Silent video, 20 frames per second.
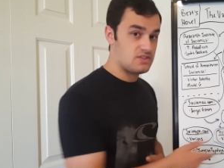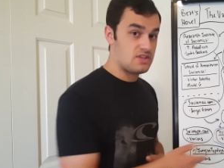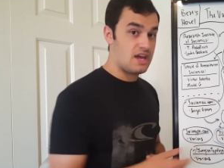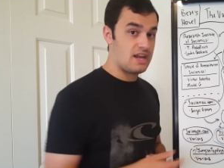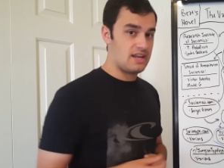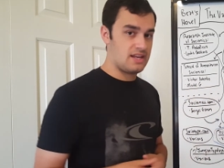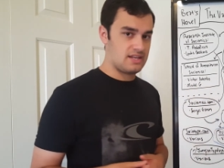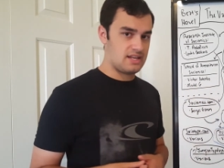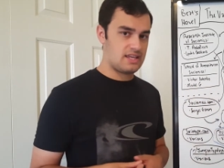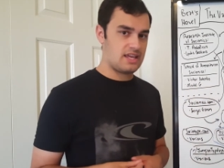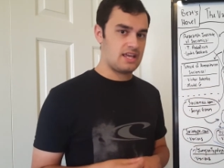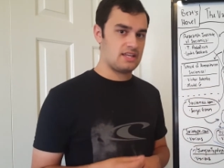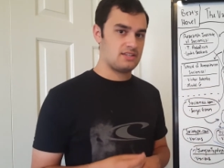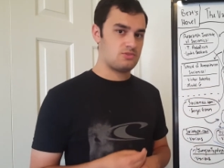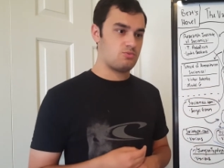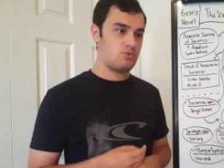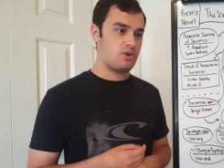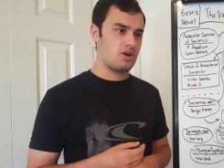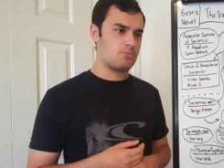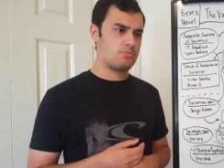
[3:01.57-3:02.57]
that
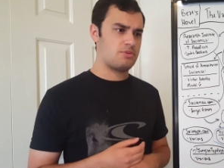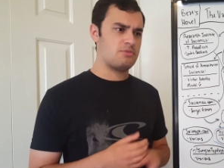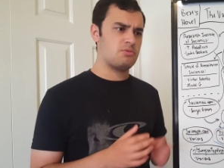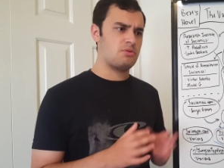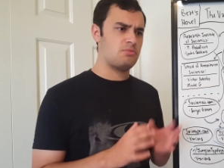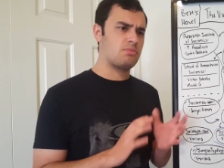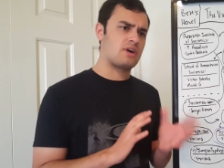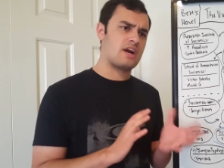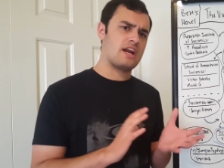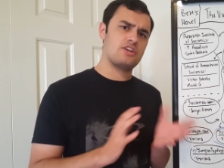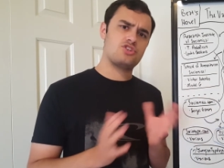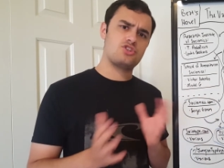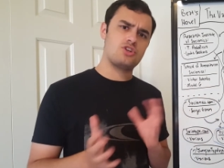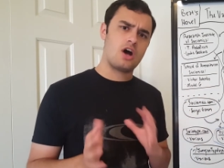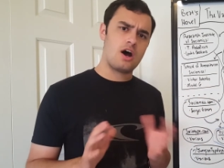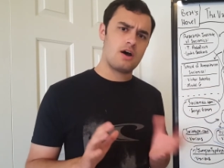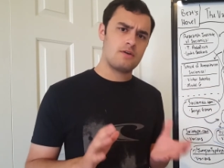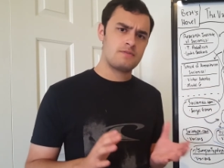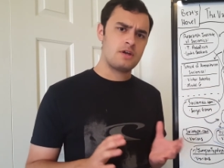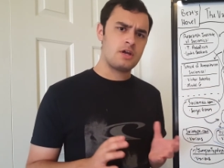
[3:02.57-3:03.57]
indicates where people branched
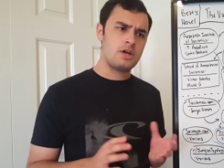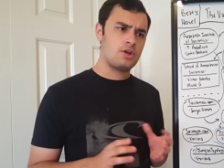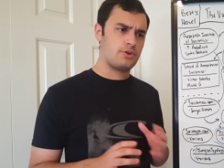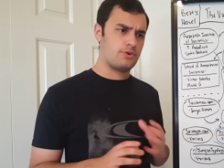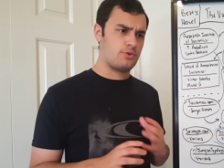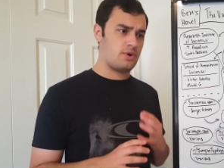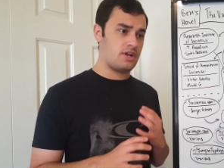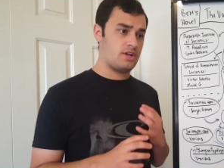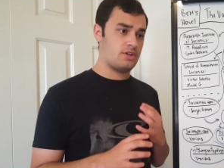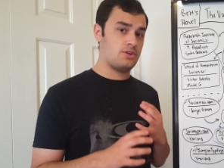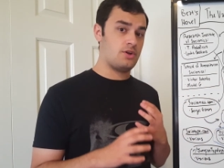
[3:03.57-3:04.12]
off, created